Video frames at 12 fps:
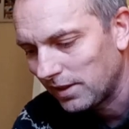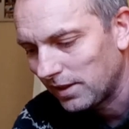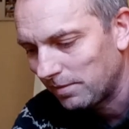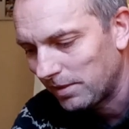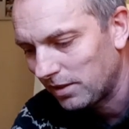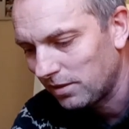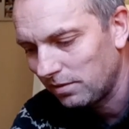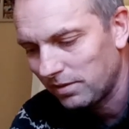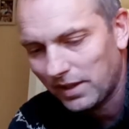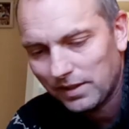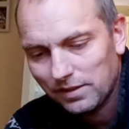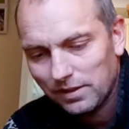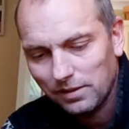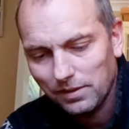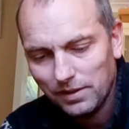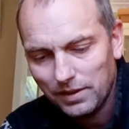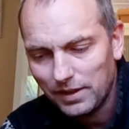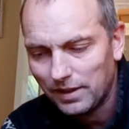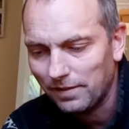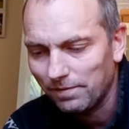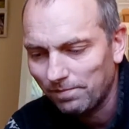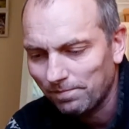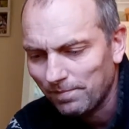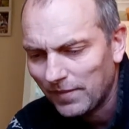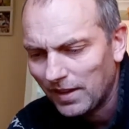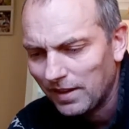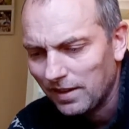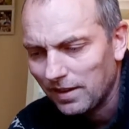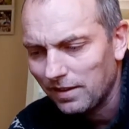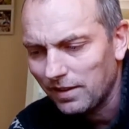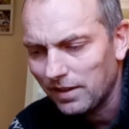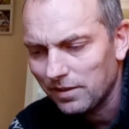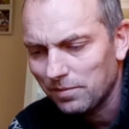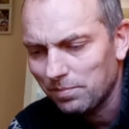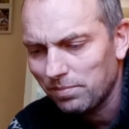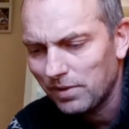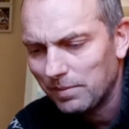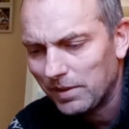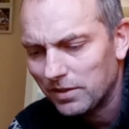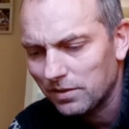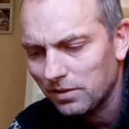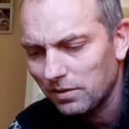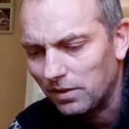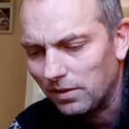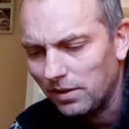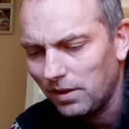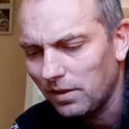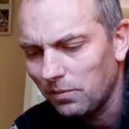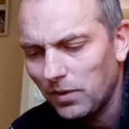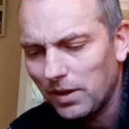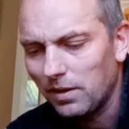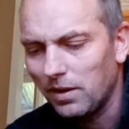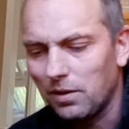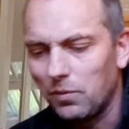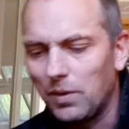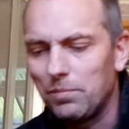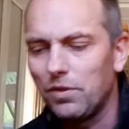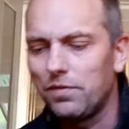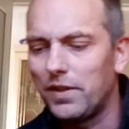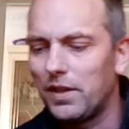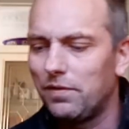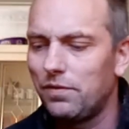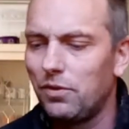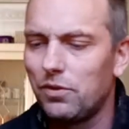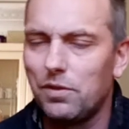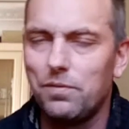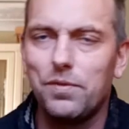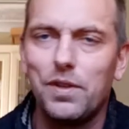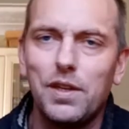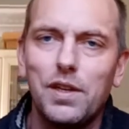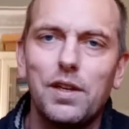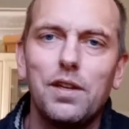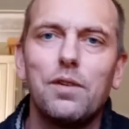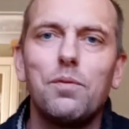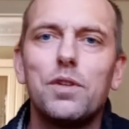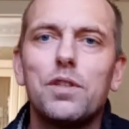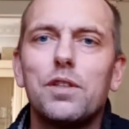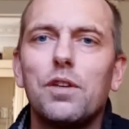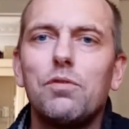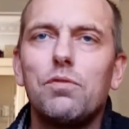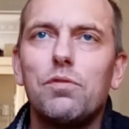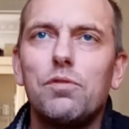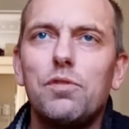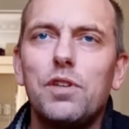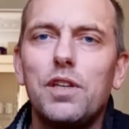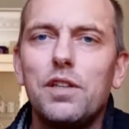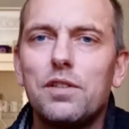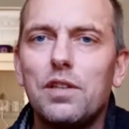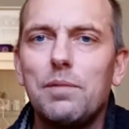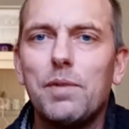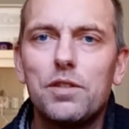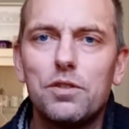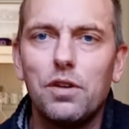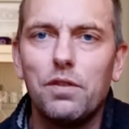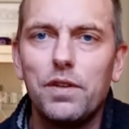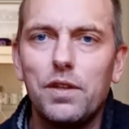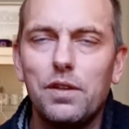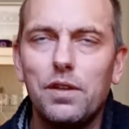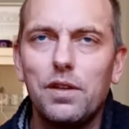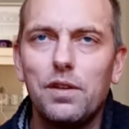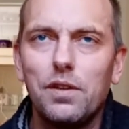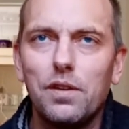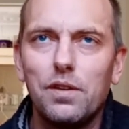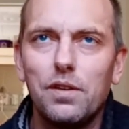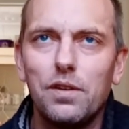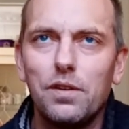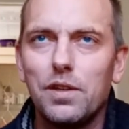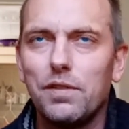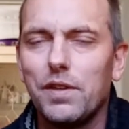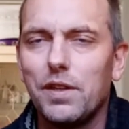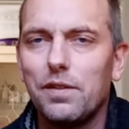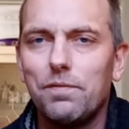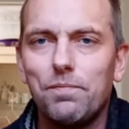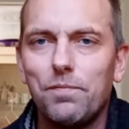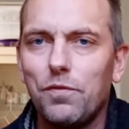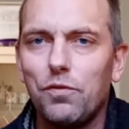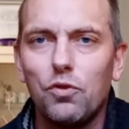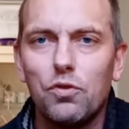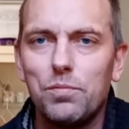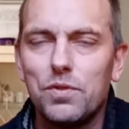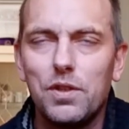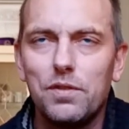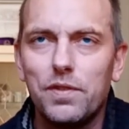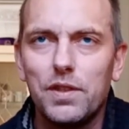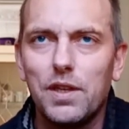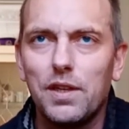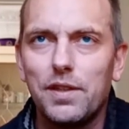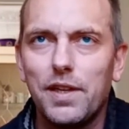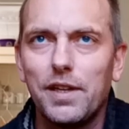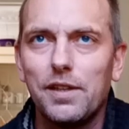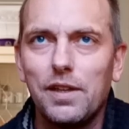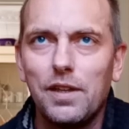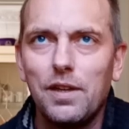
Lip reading: and do that. So yeah, I think that's pretty much all. One more thing I thought of, which I don't really see much of on other forums or anything like that.